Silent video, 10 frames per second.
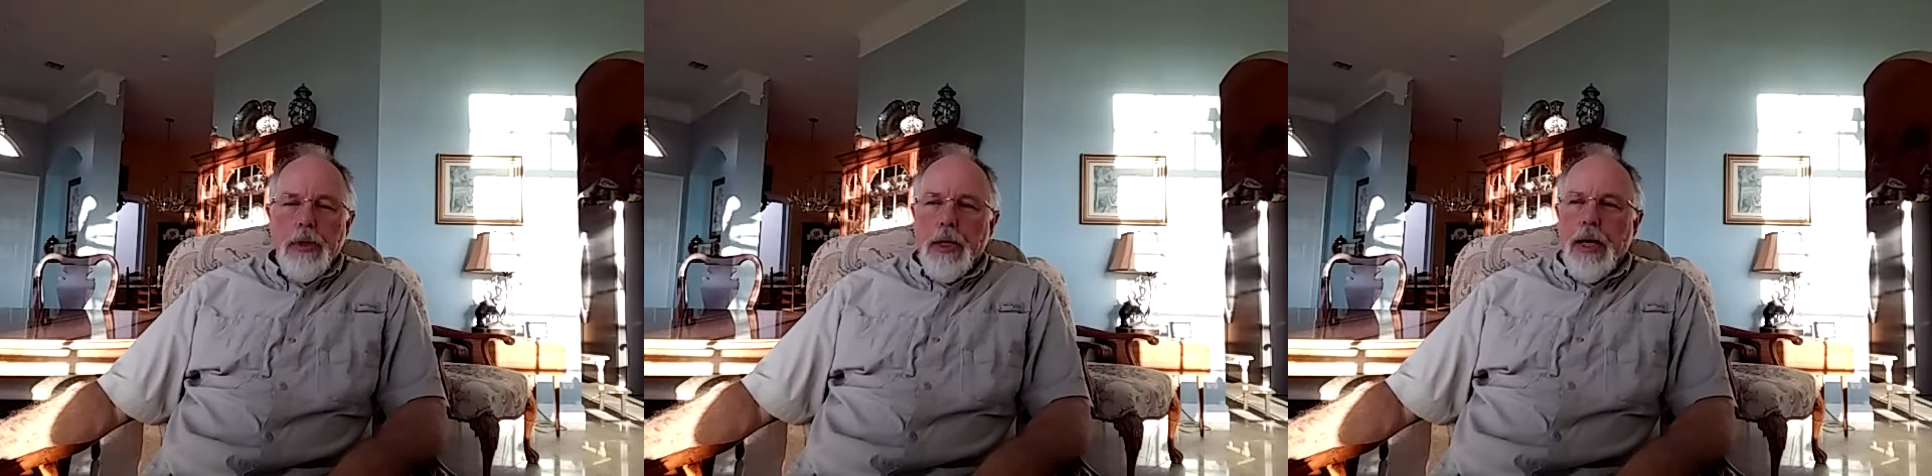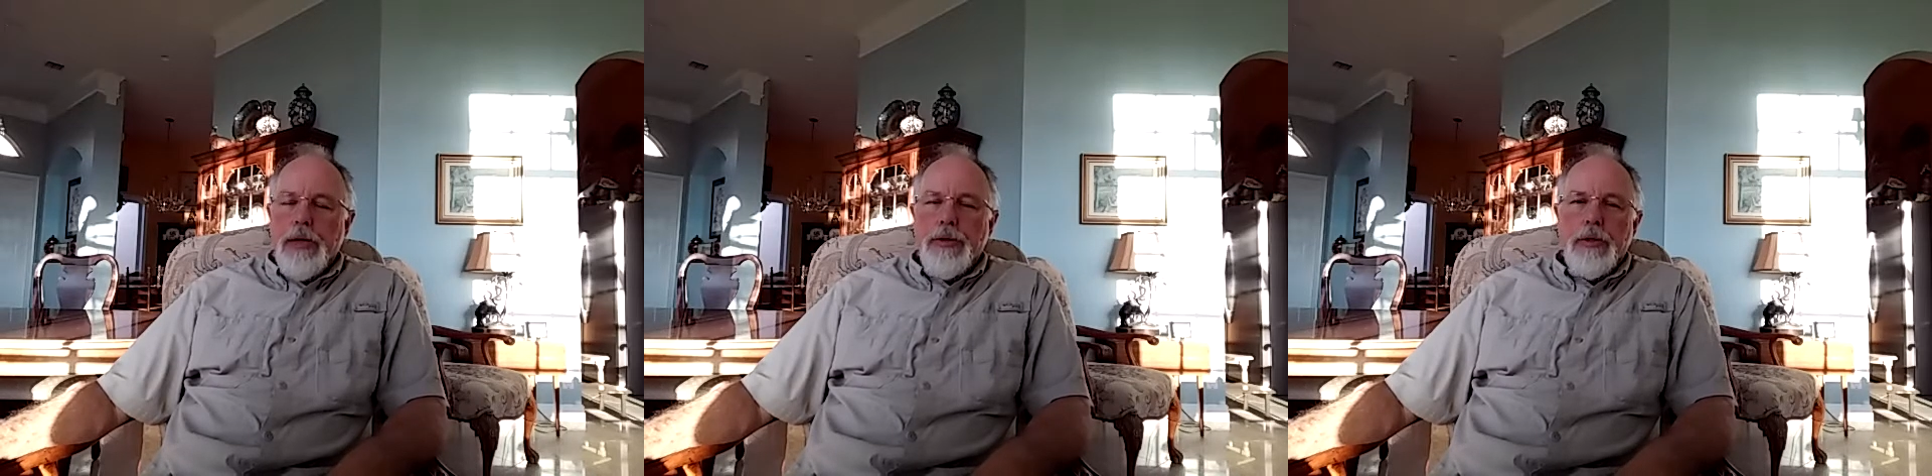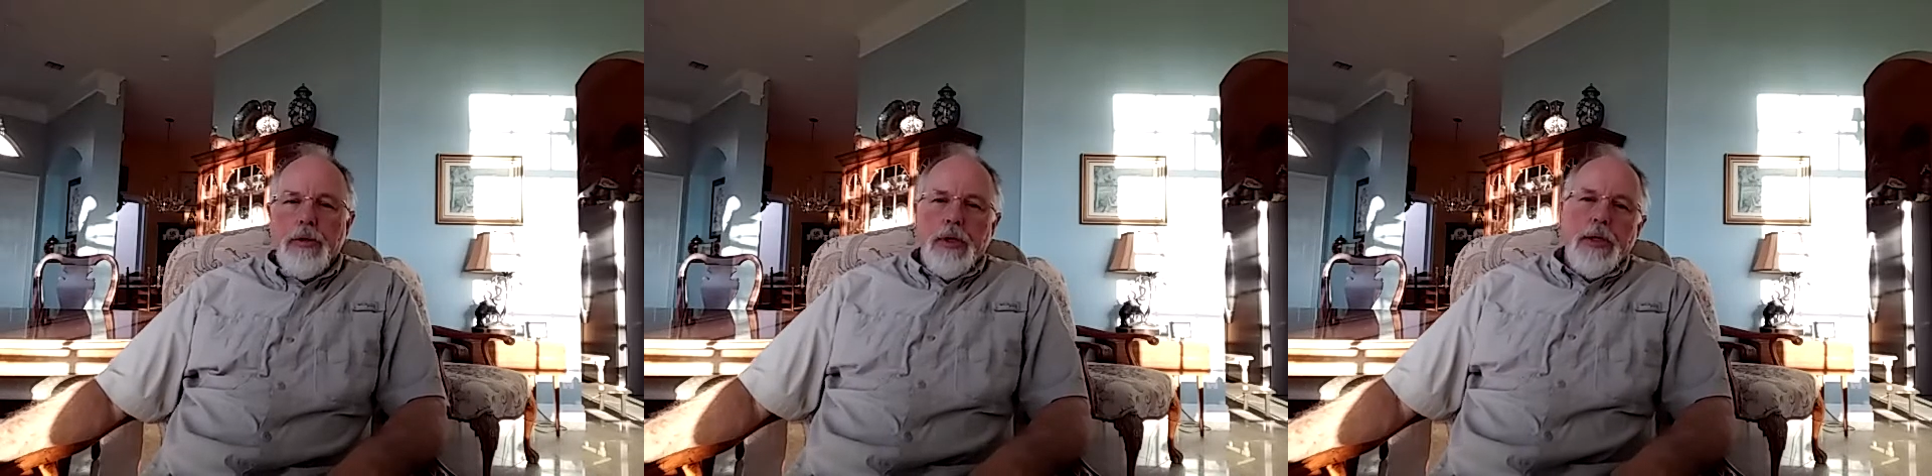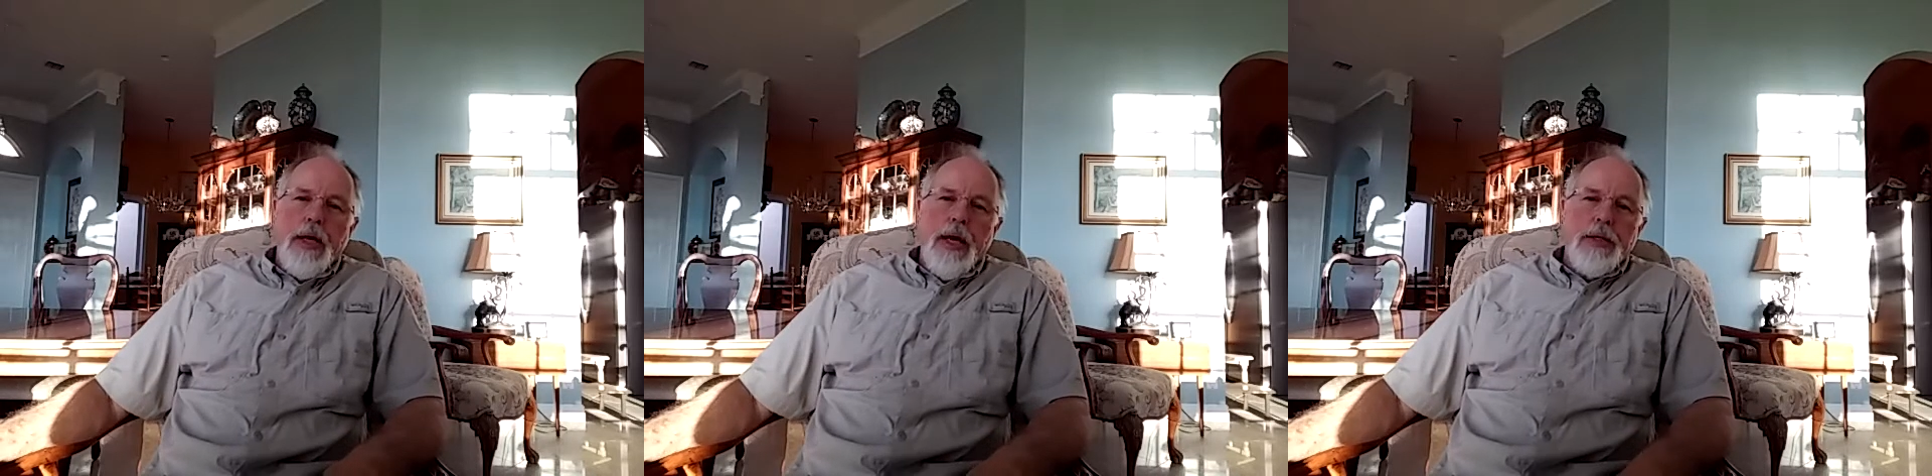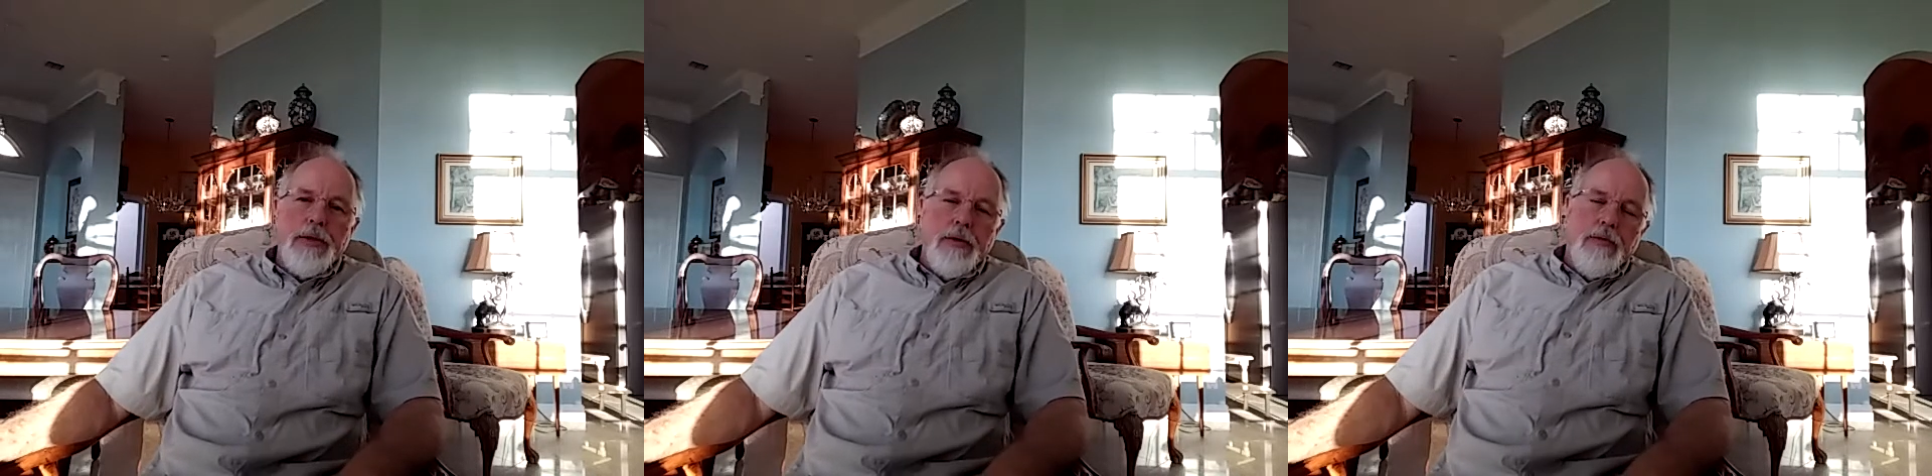national
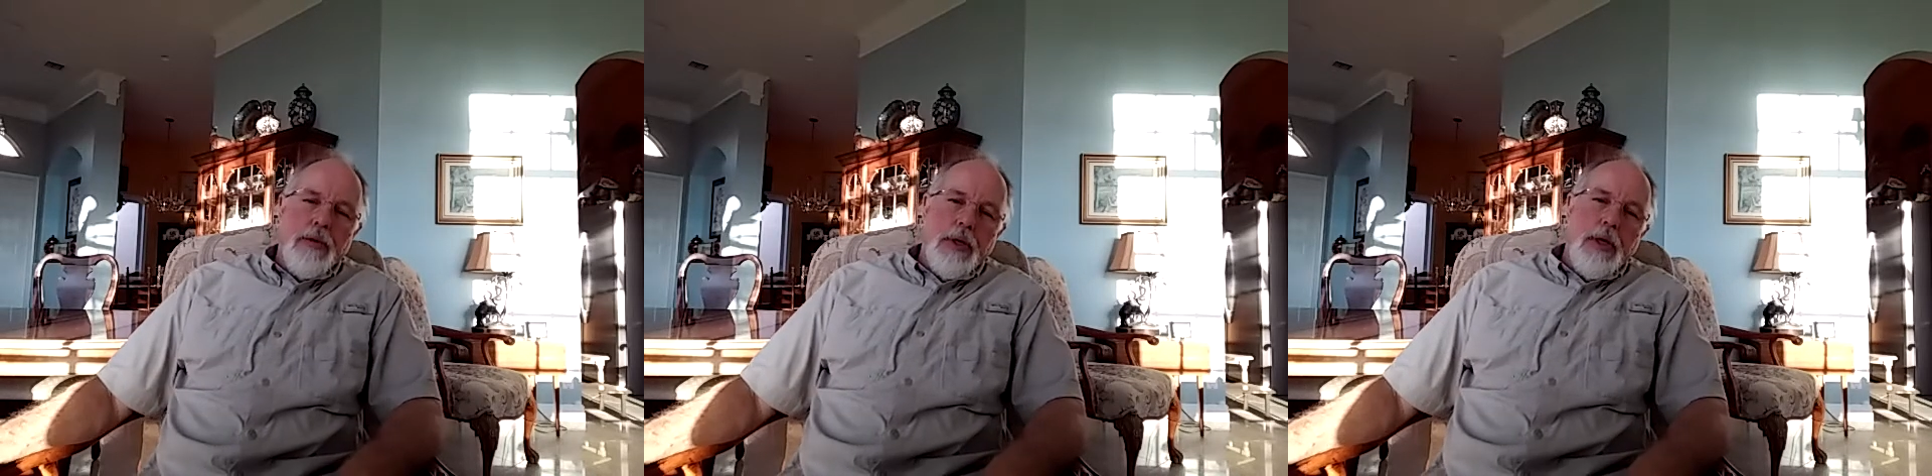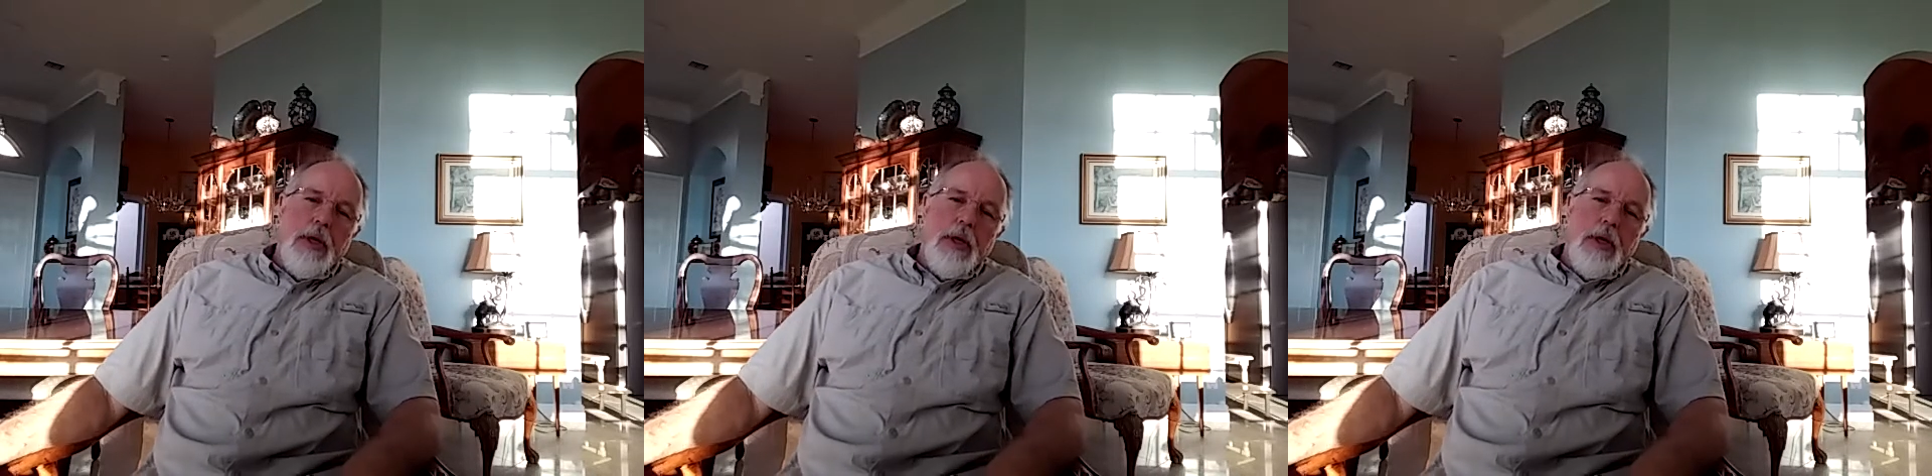catastrophe